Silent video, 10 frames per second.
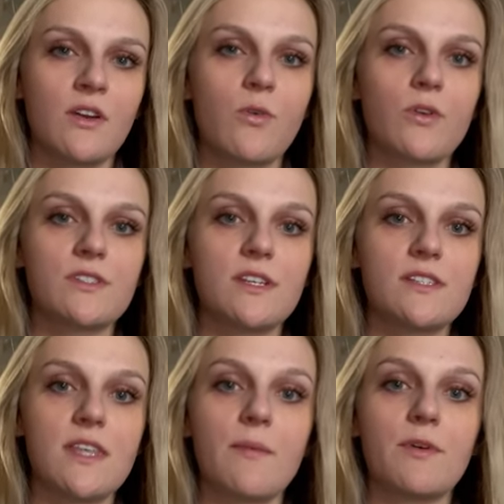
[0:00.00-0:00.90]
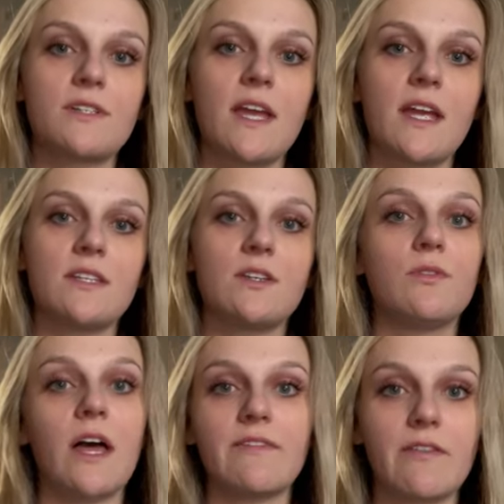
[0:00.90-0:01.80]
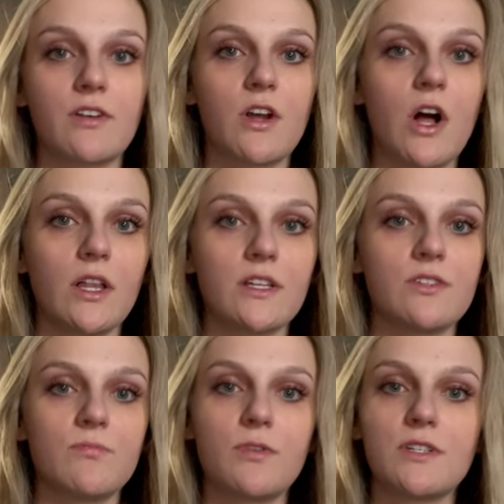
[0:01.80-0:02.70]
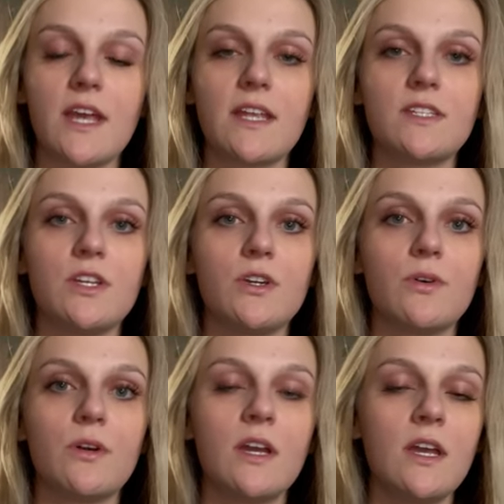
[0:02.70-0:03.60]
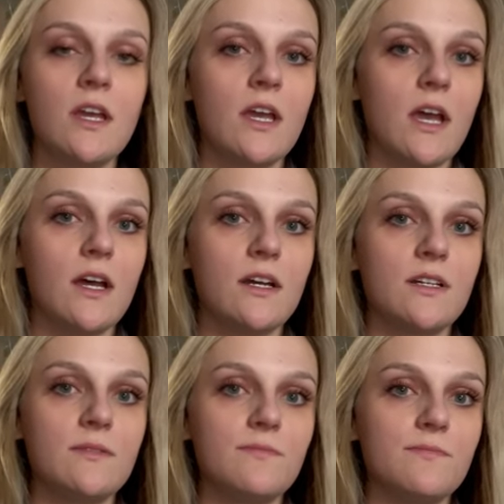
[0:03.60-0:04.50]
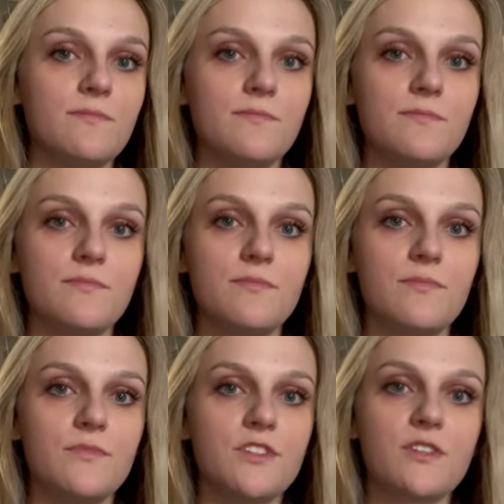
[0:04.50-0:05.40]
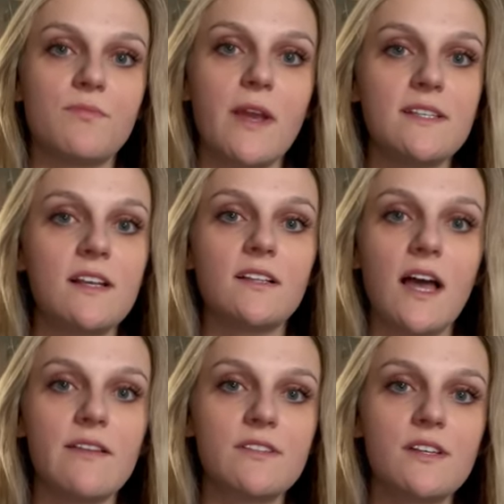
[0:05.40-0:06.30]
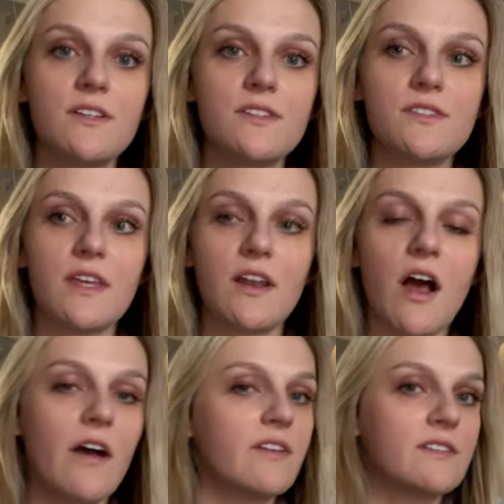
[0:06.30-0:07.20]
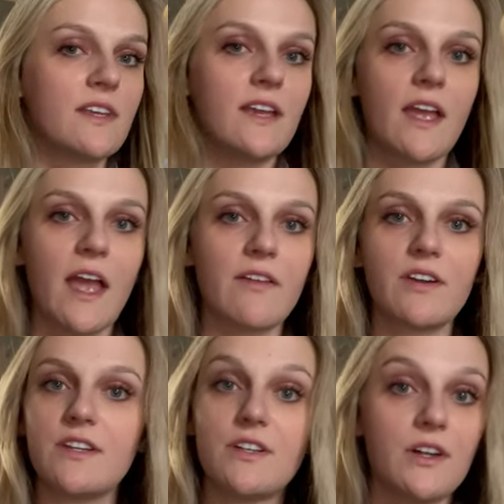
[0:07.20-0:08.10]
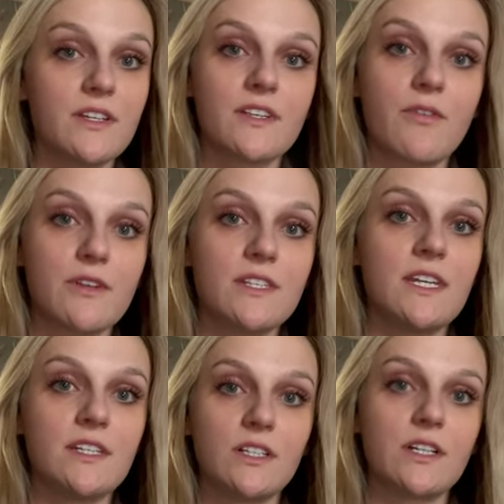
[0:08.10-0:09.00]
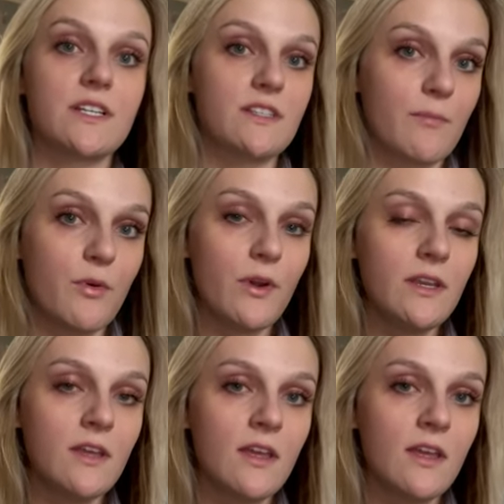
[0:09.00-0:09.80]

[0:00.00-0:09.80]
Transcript: courses that pertain to life after college, pertain to um, just basic life skills that obviously every adult is going to need to learn at some point.